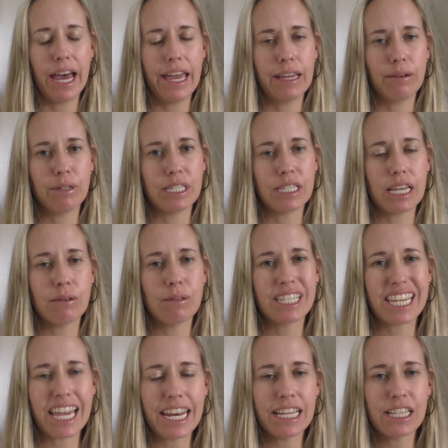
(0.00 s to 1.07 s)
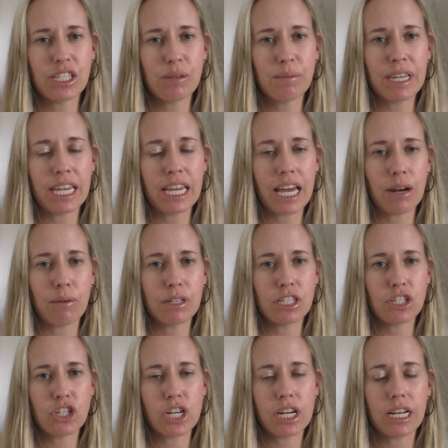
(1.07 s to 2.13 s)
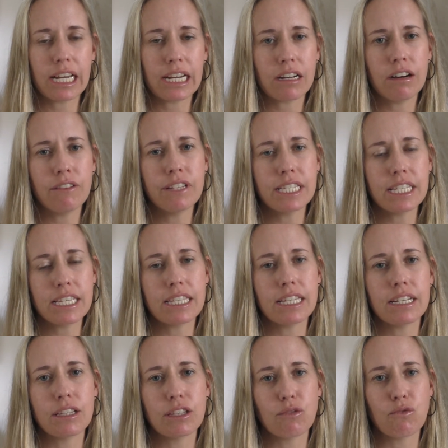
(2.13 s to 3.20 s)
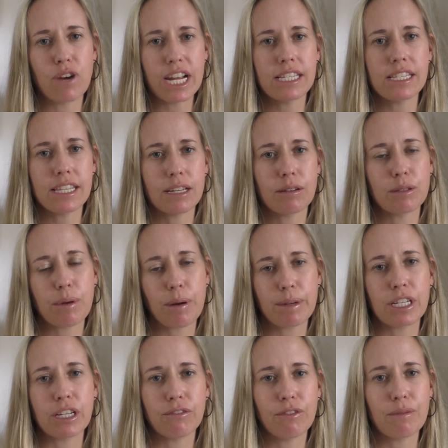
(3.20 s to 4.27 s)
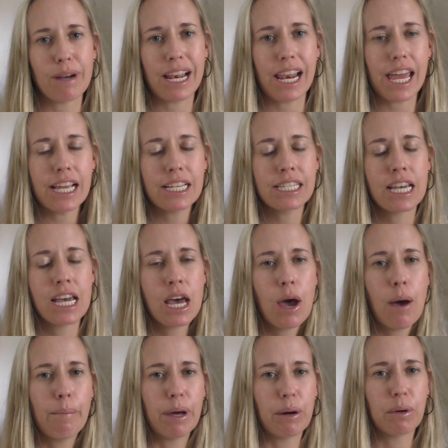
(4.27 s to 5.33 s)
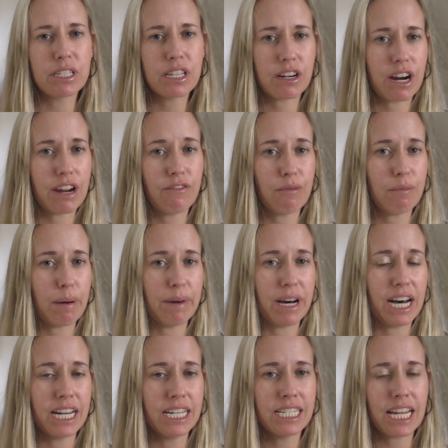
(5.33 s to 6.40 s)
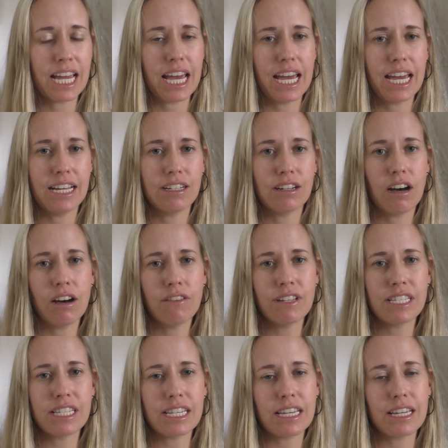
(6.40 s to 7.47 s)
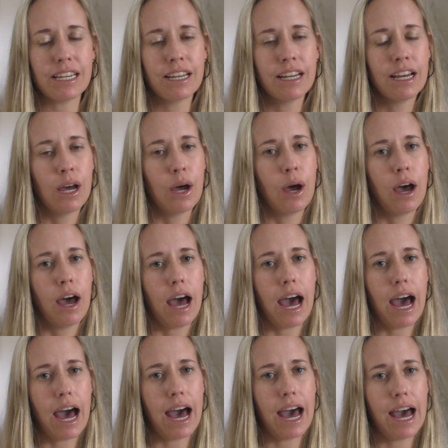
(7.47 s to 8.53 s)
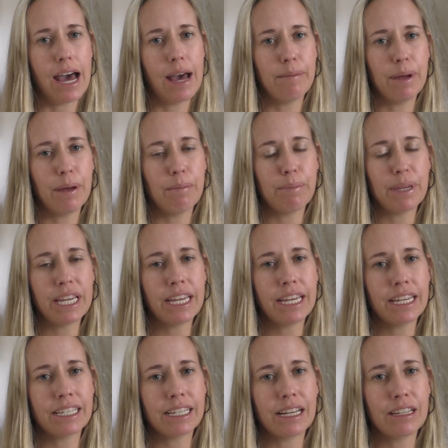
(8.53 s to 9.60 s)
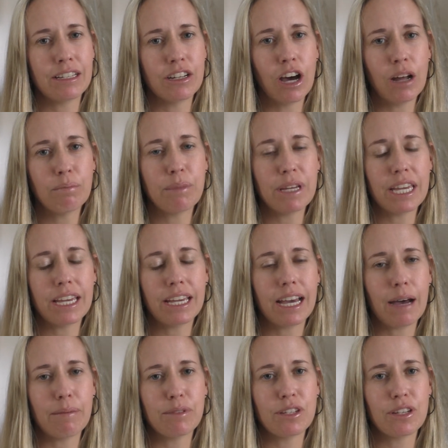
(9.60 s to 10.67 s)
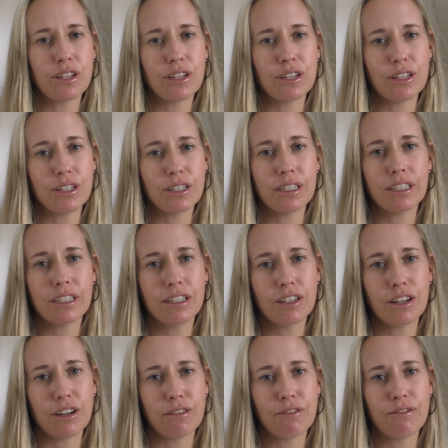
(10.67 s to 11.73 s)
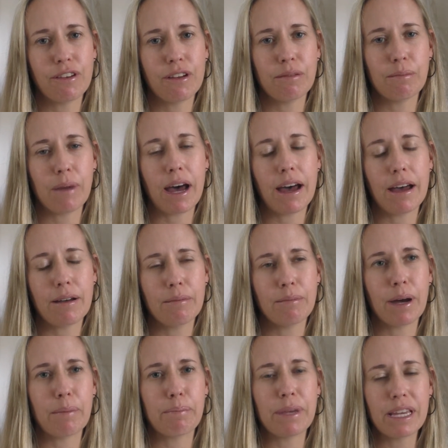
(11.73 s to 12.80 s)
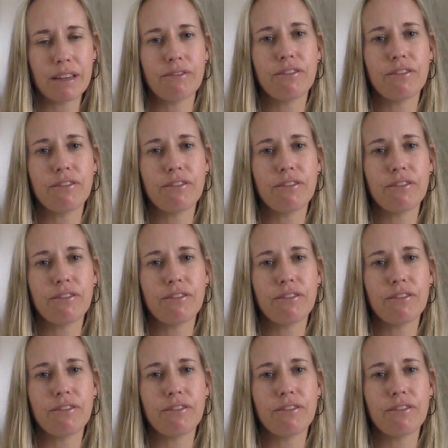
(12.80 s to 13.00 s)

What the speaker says: It was getting to me, and I wasn't sure, like obviously the rest I think was probably good for my legs, but it wasn't great for my mind. And obviously not being up to, you know, my peak